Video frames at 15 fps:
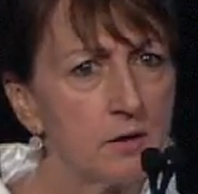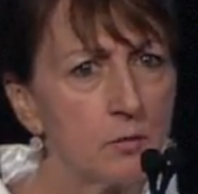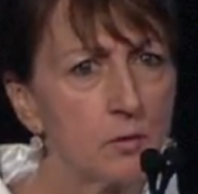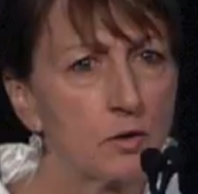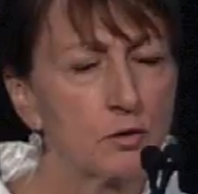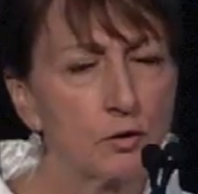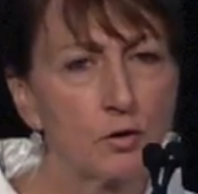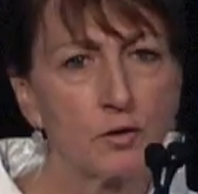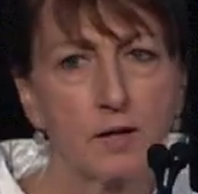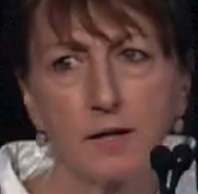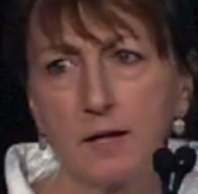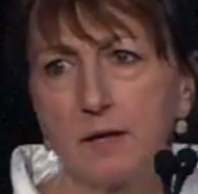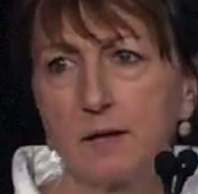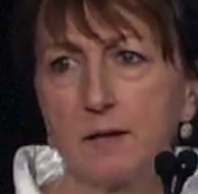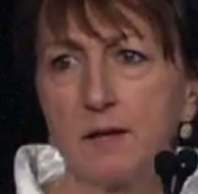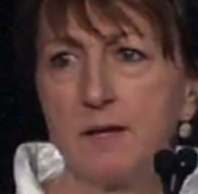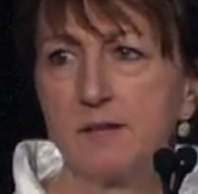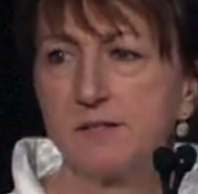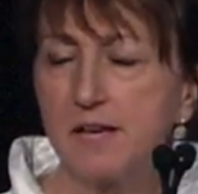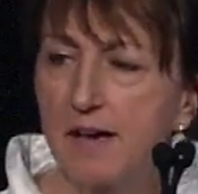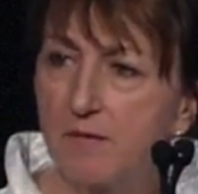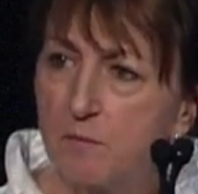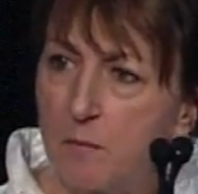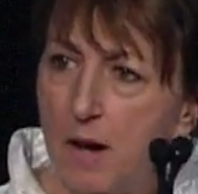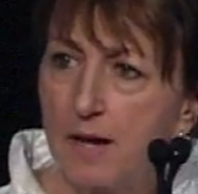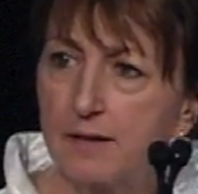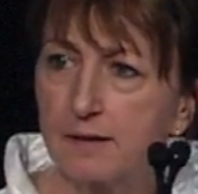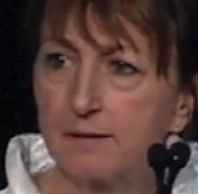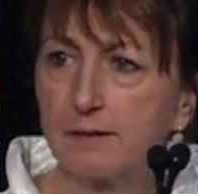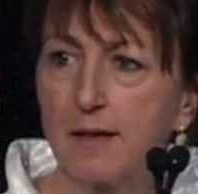we're looking to have
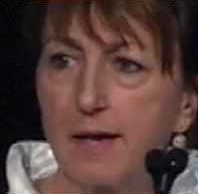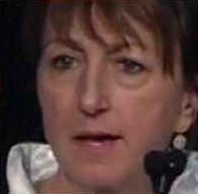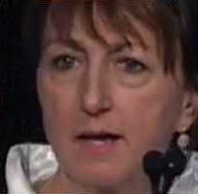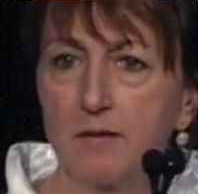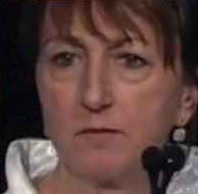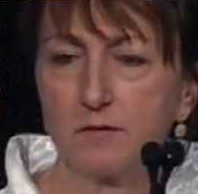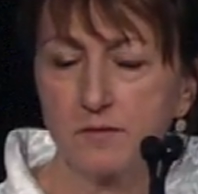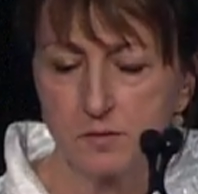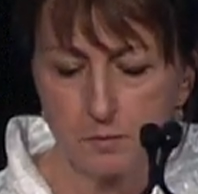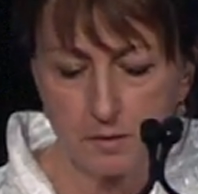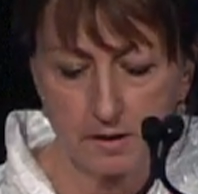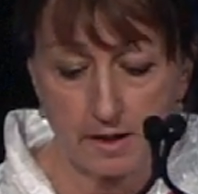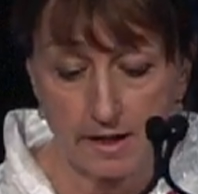Mind and Life to be